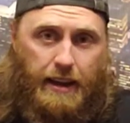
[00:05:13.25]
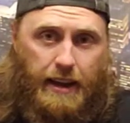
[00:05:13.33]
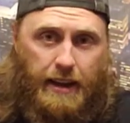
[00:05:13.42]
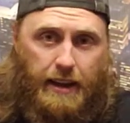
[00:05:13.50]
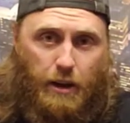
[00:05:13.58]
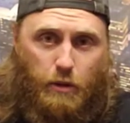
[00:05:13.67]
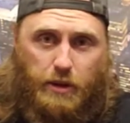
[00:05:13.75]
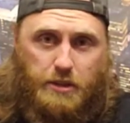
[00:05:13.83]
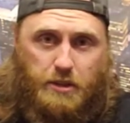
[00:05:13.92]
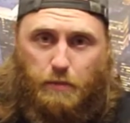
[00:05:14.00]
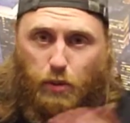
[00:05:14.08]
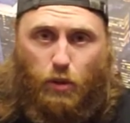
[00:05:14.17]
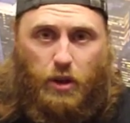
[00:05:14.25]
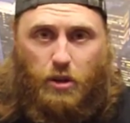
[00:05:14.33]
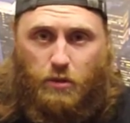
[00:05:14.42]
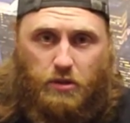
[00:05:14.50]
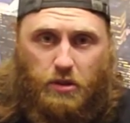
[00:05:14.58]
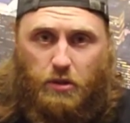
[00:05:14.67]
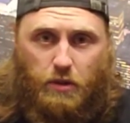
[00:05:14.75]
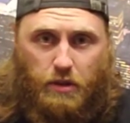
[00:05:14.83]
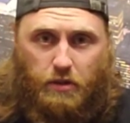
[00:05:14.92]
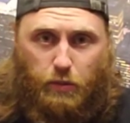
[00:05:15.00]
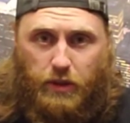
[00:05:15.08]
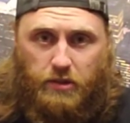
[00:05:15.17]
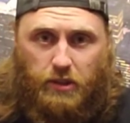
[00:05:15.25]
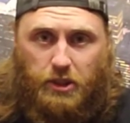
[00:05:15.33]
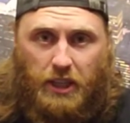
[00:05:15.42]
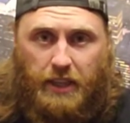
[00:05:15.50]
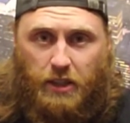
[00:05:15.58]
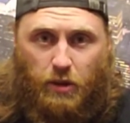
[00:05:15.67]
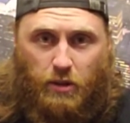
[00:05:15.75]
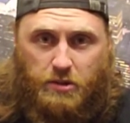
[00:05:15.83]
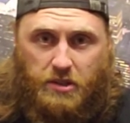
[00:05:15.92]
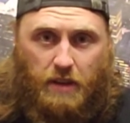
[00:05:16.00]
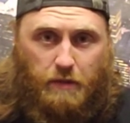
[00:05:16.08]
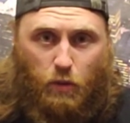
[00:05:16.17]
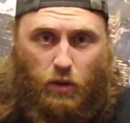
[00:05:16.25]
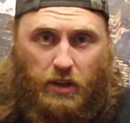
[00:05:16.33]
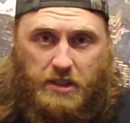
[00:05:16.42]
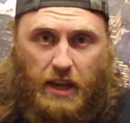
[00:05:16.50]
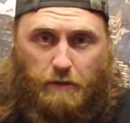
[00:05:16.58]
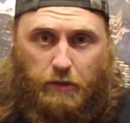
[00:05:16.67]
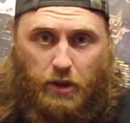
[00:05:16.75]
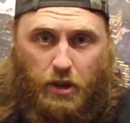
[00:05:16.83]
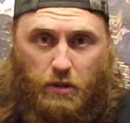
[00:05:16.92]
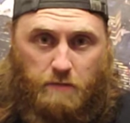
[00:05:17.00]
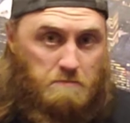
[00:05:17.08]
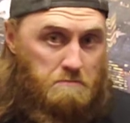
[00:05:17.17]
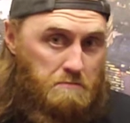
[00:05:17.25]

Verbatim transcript: I always employ you to do this research on your own, see if it works out for you.